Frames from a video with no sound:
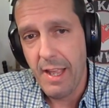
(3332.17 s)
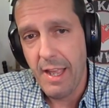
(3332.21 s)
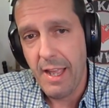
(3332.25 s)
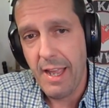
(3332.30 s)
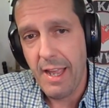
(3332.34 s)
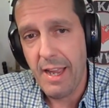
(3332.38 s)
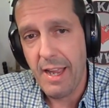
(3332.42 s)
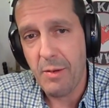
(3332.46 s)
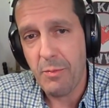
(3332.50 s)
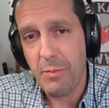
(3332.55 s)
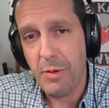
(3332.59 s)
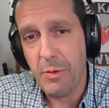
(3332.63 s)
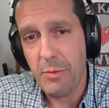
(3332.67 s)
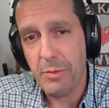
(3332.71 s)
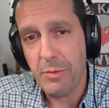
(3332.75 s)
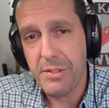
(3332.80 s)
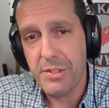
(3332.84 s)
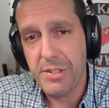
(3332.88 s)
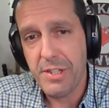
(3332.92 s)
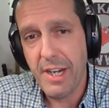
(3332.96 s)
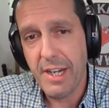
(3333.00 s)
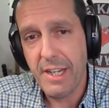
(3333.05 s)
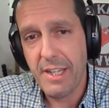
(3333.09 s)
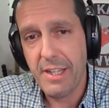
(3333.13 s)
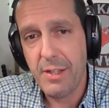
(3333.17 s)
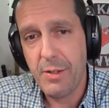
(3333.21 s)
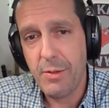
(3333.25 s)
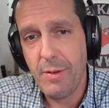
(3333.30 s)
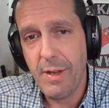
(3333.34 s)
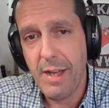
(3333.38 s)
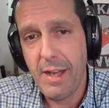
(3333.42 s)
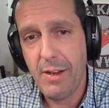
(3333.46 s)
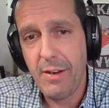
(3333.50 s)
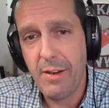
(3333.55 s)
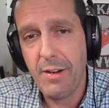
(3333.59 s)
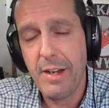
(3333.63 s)
And we will check you
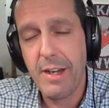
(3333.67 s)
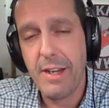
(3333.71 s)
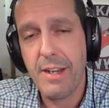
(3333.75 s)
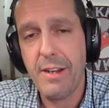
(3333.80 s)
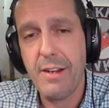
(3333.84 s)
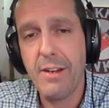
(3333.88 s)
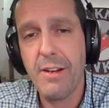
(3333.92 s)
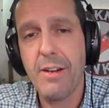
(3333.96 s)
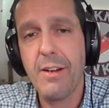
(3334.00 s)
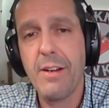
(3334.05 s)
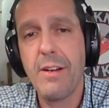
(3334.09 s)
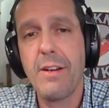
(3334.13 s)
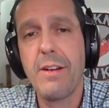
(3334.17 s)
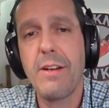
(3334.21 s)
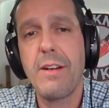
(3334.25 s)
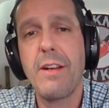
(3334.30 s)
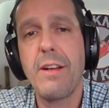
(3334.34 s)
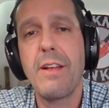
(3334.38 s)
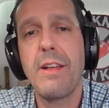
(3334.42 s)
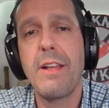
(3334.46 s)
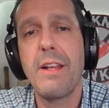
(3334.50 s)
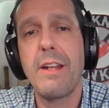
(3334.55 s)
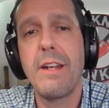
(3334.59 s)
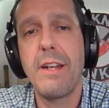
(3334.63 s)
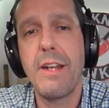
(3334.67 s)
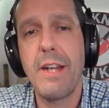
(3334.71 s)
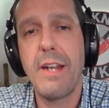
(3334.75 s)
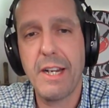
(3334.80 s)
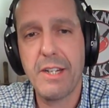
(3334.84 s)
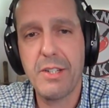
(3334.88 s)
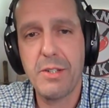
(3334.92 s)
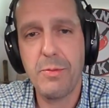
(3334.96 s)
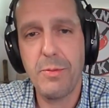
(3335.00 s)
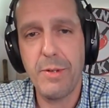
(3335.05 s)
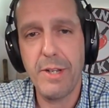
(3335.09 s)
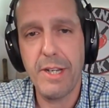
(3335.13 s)
out here
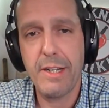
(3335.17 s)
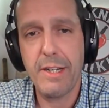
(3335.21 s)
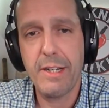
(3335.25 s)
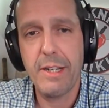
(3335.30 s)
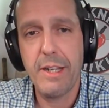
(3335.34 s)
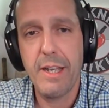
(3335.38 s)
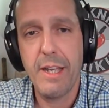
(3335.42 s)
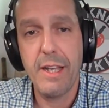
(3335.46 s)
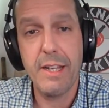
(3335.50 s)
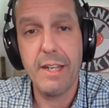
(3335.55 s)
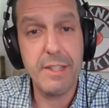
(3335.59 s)
next week.